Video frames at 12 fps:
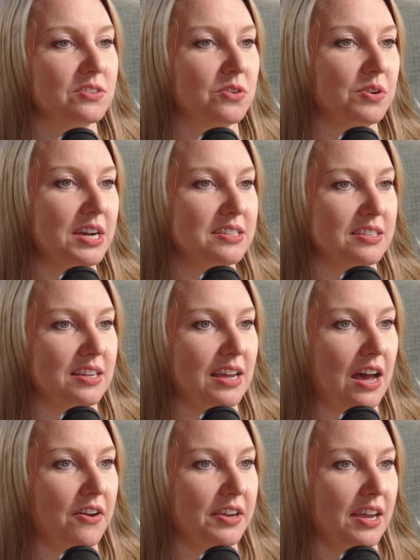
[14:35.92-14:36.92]
crazy
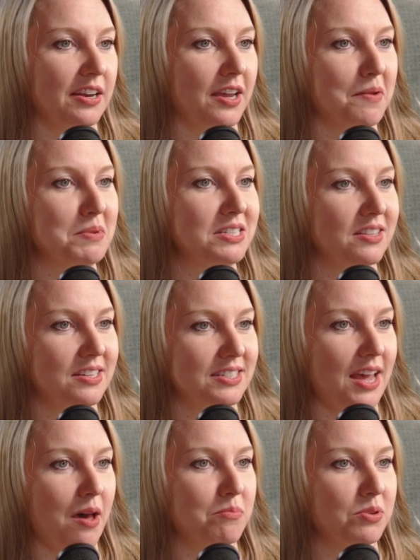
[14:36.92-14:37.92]
how, again, coming to the
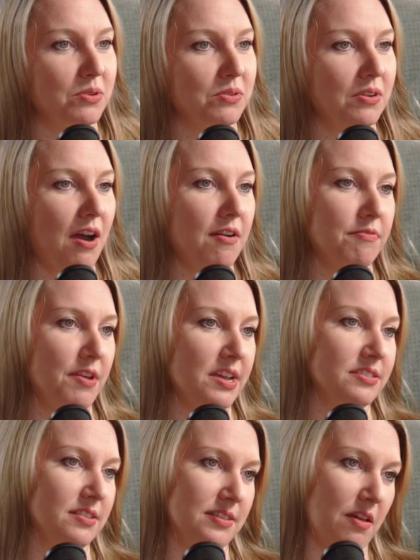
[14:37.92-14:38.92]
taboo, our
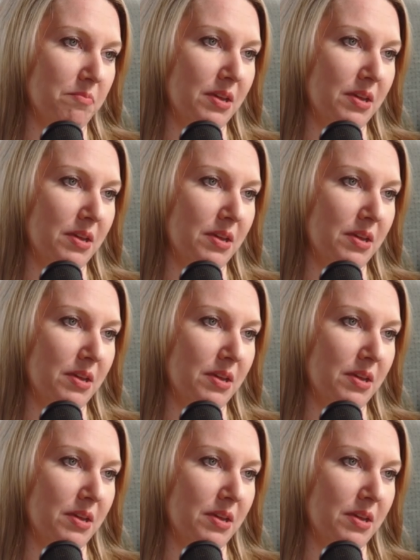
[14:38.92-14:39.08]
faces have